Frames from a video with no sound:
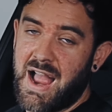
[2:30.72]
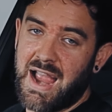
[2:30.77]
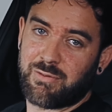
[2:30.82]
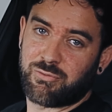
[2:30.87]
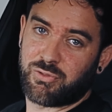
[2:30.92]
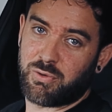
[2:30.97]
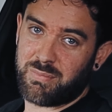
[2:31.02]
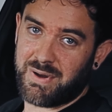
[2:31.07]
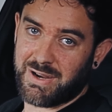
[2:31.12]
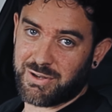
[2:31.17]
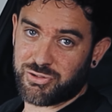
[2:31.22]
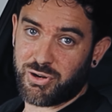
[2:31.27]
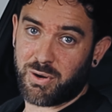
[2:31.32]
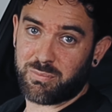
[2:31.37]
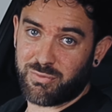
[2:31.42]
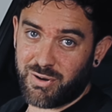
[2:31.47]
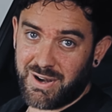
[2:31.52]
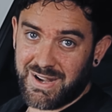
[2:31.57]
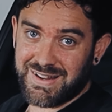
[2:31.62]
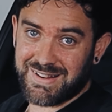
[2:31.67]
I've done my
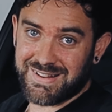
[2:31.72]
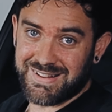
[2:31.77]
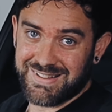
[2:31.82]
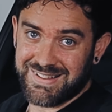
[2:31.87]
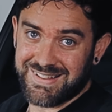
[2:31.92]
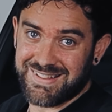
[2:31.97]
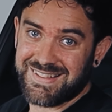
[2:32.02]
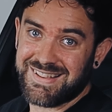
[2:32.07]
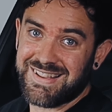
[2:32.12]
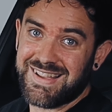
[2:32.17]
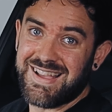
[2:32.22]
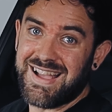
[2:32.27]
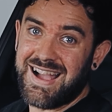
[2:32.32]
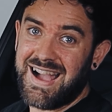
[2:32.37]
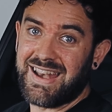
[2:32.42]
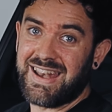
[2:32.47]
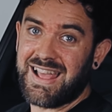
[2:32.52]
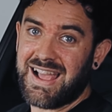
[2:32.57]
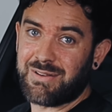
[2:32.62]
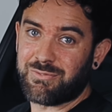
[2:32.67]
job right
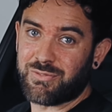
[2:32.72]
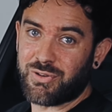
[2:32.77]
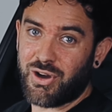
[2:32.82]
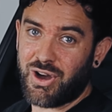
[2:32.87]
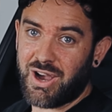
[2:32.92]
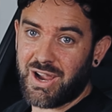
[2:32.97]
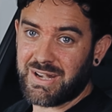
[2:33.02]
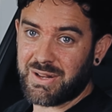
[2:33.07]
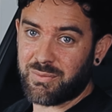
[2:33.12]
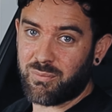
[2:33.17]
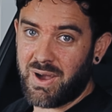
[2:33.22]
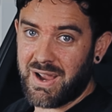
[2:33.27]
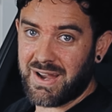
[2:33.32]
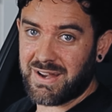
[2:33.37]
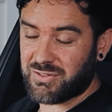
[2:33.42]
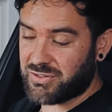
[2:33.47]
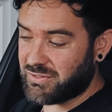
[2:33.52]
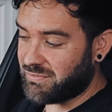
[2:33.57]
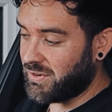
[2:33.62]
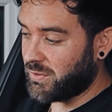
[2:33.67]
and I haven't got any
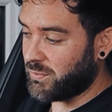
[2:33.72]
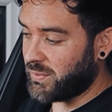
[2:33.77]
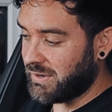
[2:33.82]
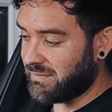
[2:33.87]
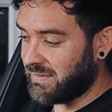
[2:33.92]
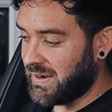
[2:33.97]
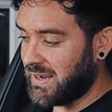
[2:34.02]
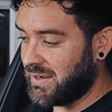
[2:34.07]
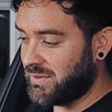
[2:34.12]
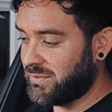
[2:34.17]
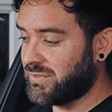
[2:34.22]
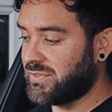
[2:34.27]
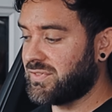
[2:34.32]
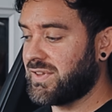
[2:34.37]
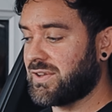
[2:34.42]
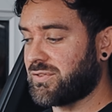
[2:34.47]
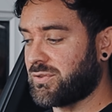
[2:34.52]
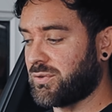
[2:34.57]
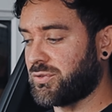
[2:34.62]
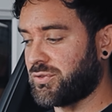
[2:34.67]
wires the wrong way around.
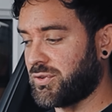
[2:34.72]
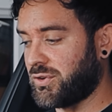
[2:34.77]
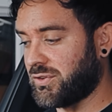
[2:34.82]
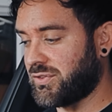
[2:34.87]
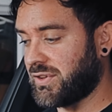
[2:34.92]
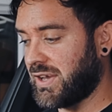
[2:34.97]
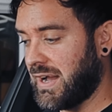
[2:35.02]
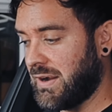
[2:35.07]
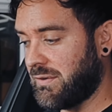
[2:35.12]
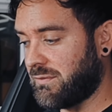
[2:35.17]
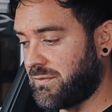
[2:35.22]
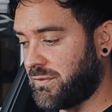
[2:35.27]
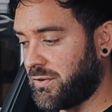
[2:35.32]
This will sort it out